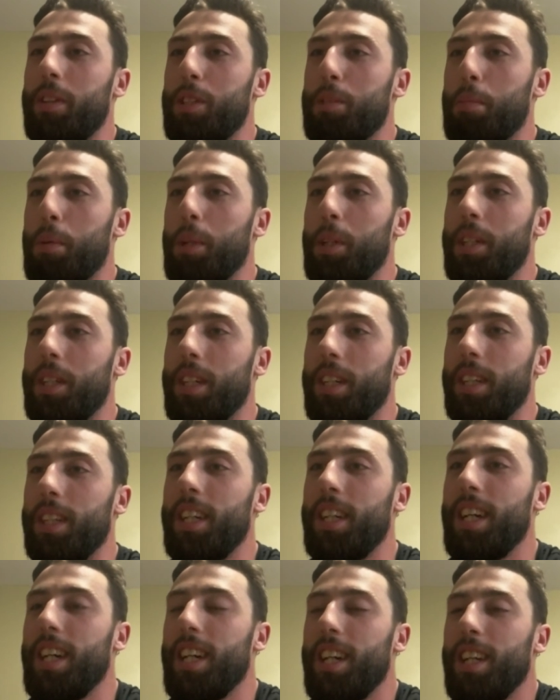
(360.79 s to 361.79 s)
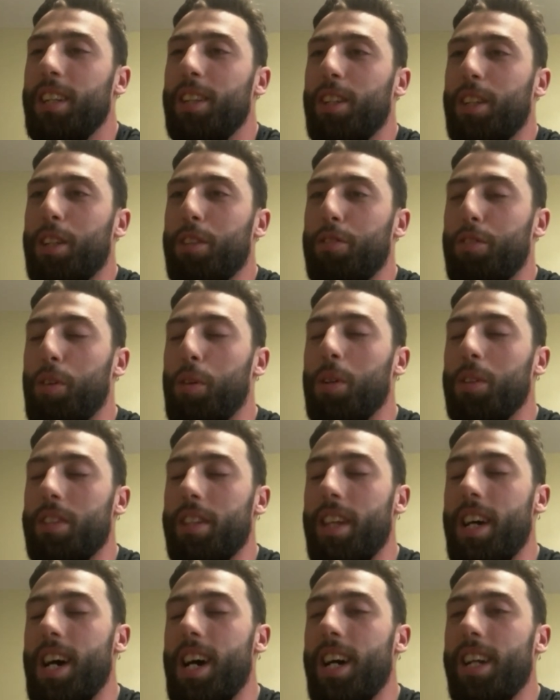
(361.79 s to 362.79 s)
is pretty looking forward
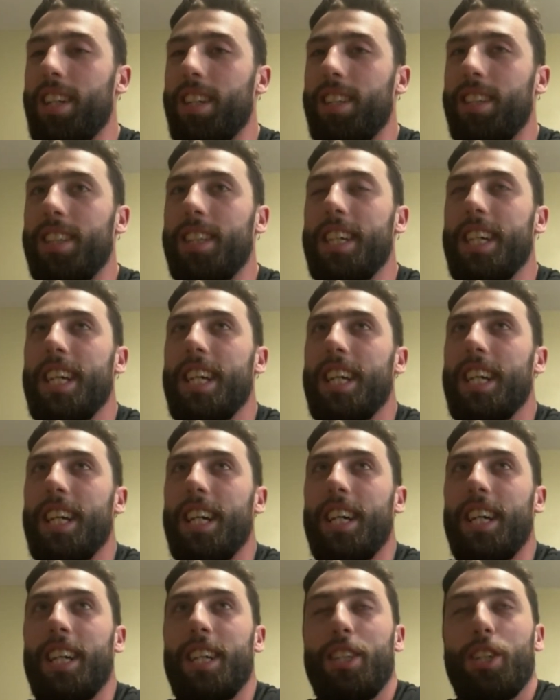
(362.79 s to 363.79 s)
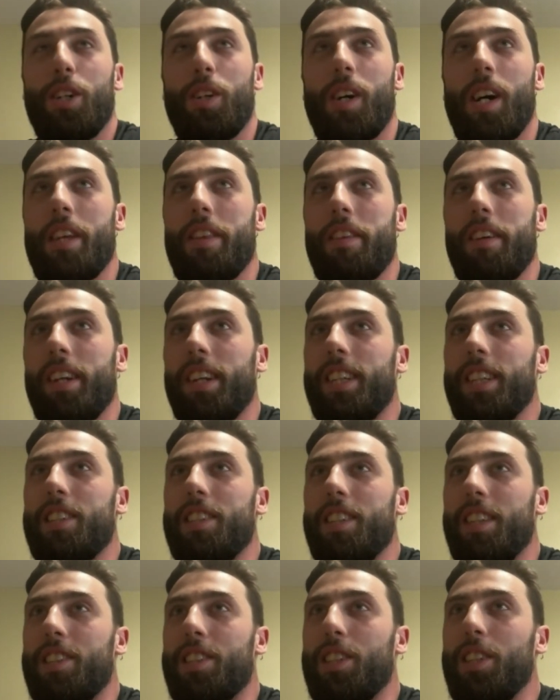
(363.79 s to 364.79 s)
to that. And no, I think
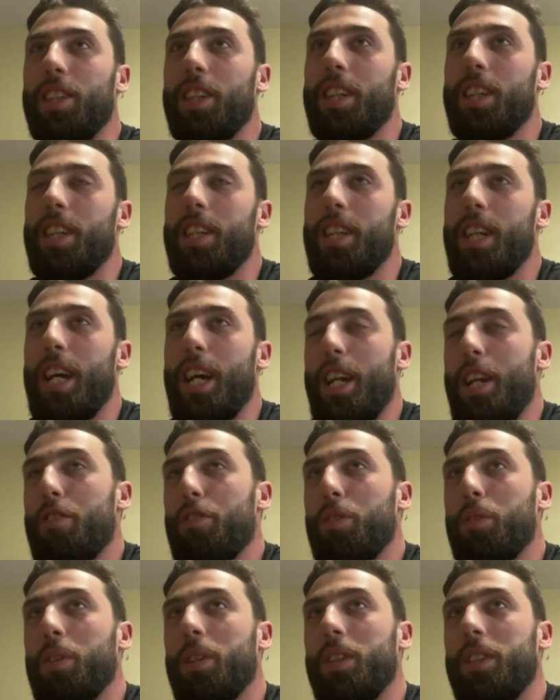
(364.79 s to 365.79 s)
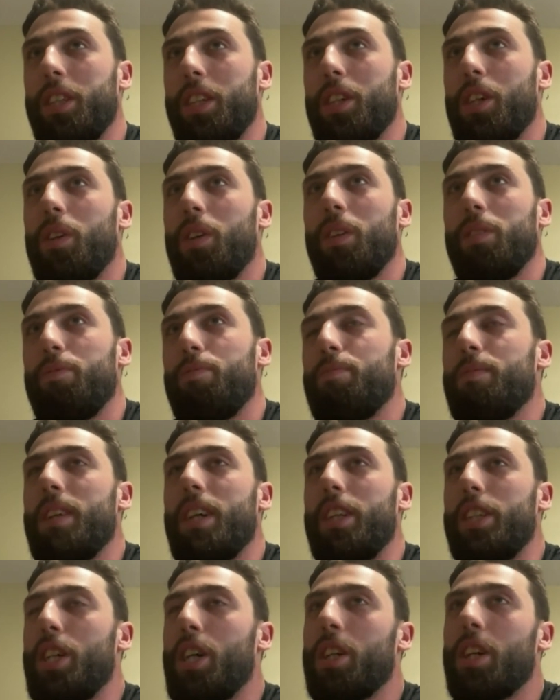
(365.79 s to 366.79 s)
it's good. And everyone, you know,
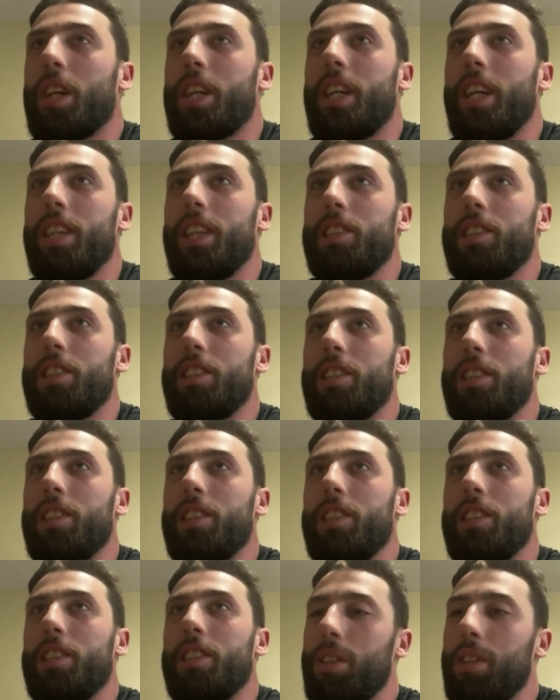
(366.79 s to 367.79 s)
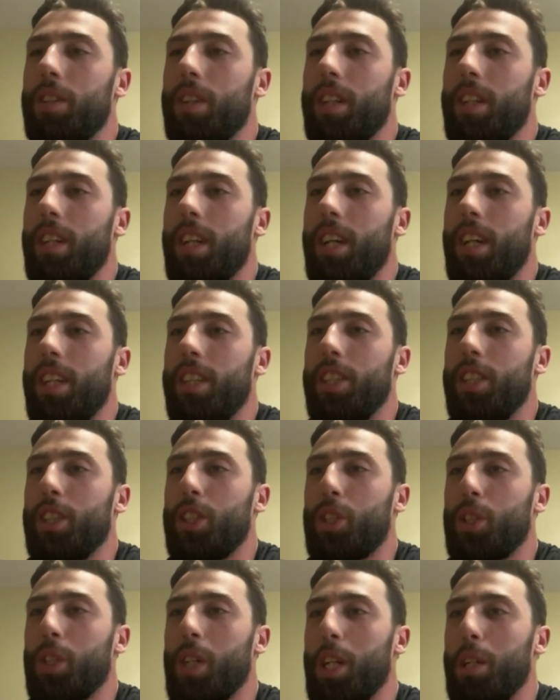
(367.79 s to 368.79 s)
the younger kids look up to you and
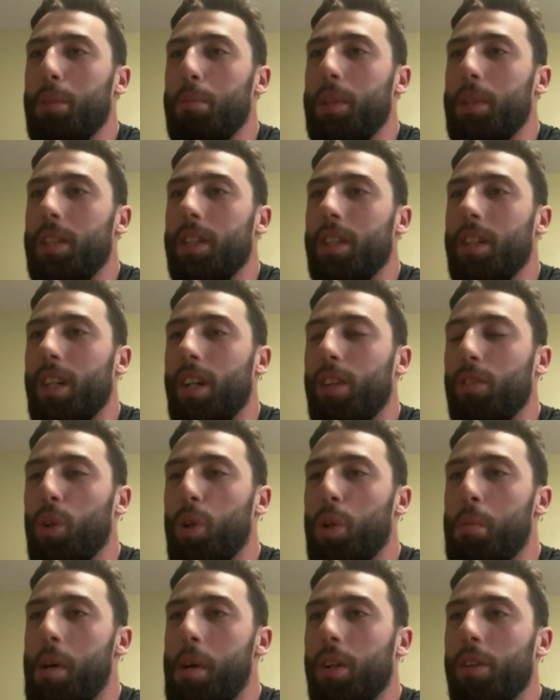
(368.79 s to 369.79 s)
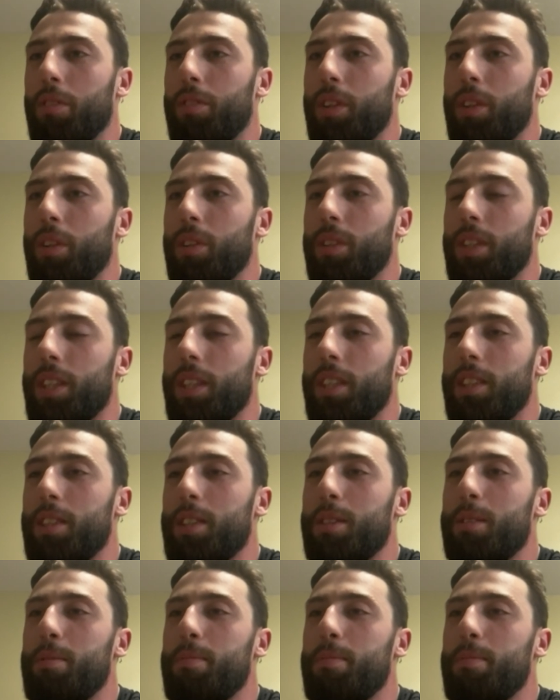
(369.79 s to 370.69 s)
you just try to be a role model for those kids.